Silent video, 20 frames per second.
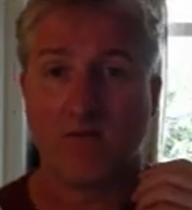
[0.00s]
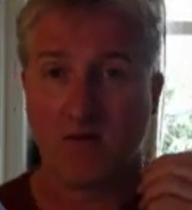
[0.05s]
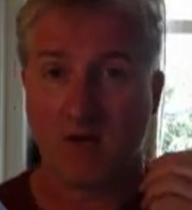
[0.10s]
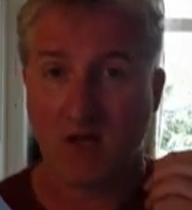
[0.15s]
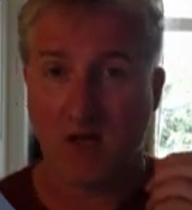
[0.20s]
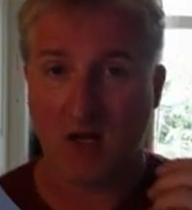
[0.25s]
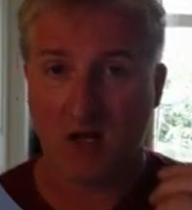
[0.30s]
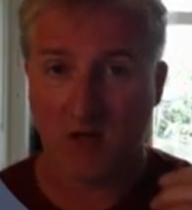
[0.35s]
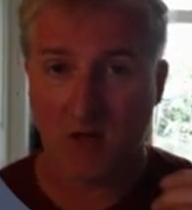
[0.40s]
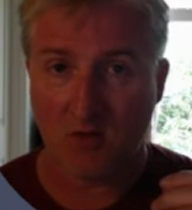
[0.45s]

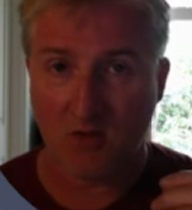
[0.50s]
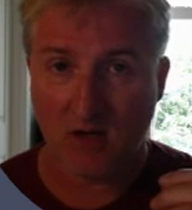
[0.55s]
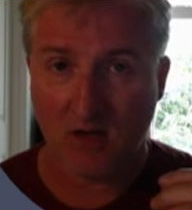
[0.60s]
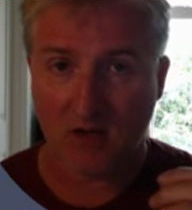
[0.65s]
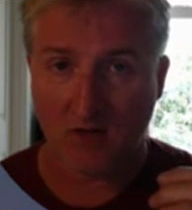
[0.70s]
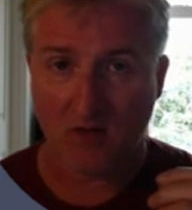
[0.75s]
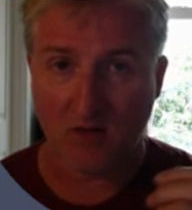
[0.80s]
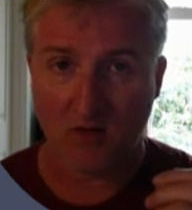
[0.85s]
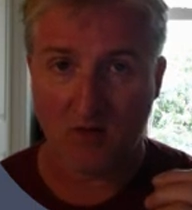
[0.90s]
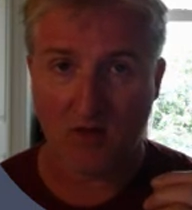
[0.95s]
and you
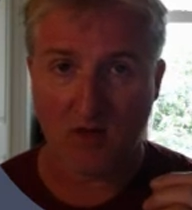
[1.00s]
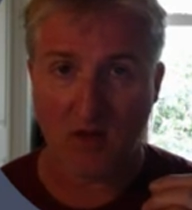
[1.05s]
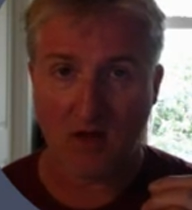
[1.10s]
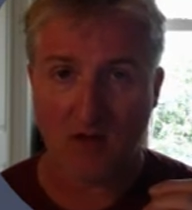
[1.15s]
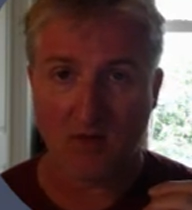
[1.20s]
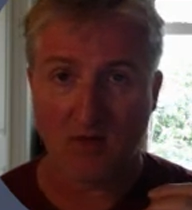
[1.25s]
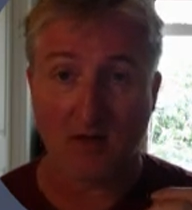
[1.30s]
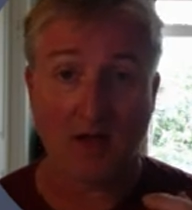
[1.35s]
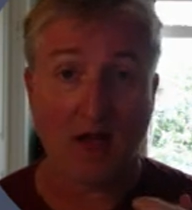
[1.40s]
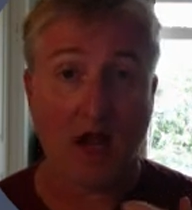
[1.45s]
get to
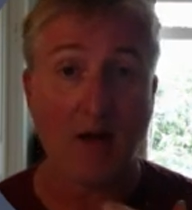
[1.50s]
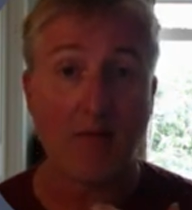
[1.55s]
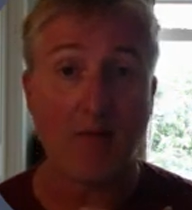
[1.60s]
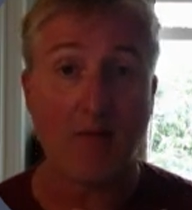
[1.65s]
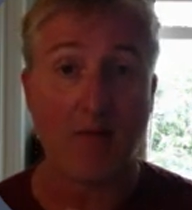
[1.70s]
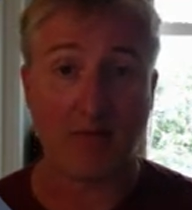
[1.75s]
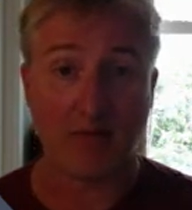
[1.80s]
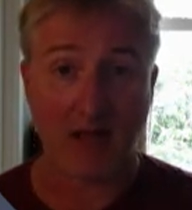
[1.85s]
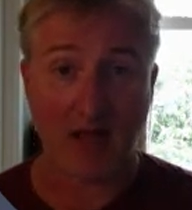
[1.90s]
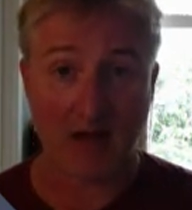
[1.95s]
like I'm at
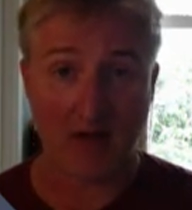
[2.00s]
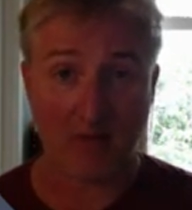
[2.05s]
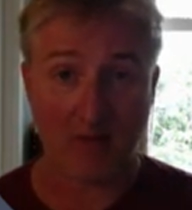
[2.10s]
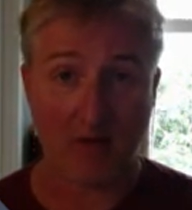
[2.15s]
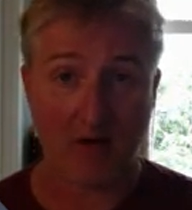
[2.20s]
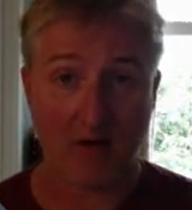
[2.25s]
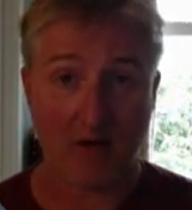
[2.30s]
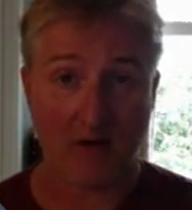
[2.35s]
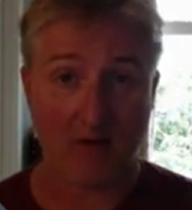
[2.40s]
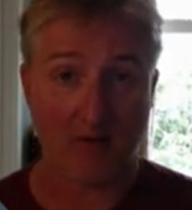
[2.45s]
platinum right
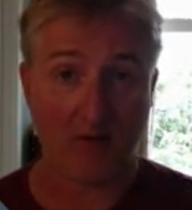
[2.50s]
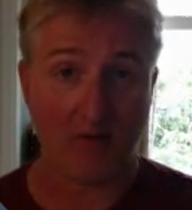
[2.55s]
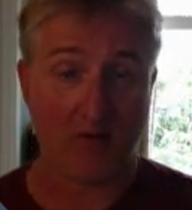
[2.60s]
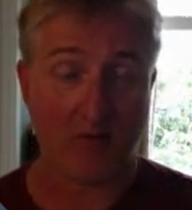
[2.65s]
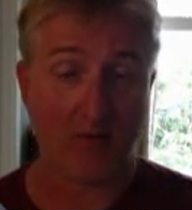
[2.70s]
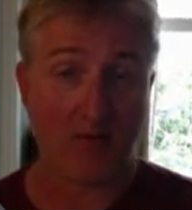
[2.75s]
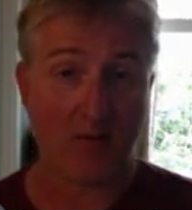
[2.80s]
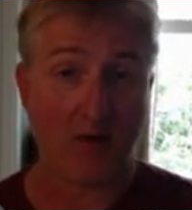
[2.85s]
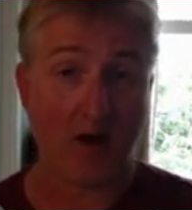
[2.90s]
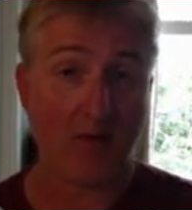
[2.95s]
now,
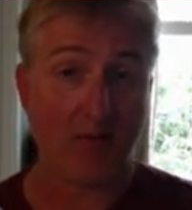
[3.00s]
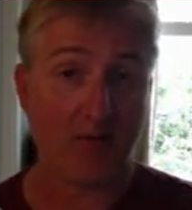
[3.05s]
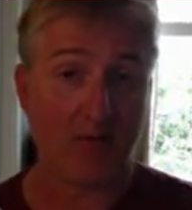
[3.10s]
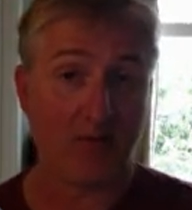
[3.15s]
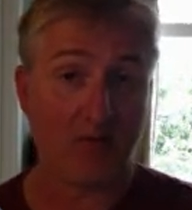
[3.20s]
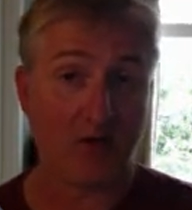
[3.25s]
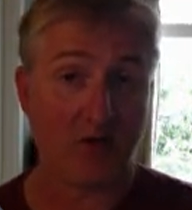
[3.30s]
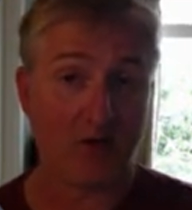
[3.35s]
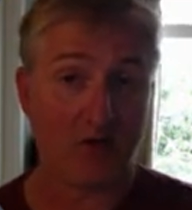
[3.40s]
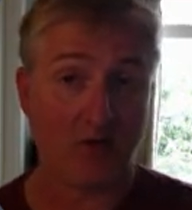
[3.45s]
so my
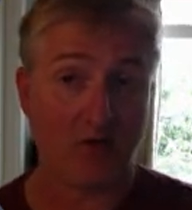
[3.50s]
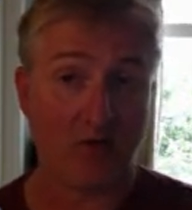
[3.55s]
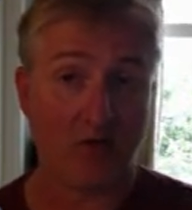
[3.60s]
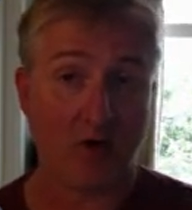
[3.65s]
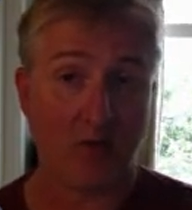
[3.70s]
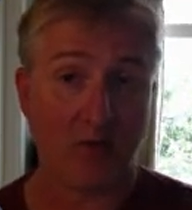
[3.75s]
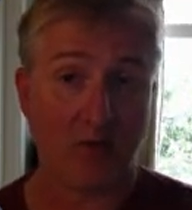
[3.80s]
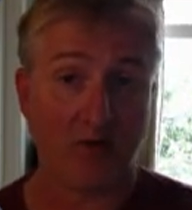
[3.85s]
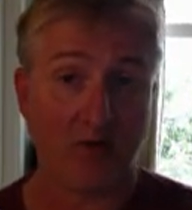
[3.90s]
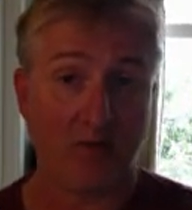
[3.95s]
percentage is
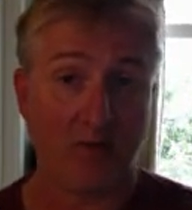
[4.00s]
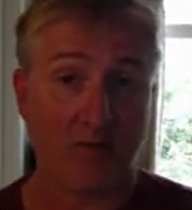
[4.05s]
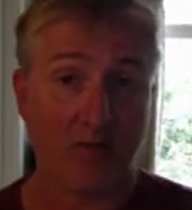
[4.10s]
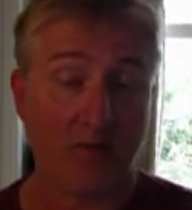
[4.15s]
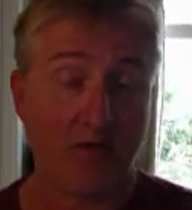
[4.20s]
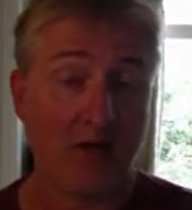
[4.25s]
40%.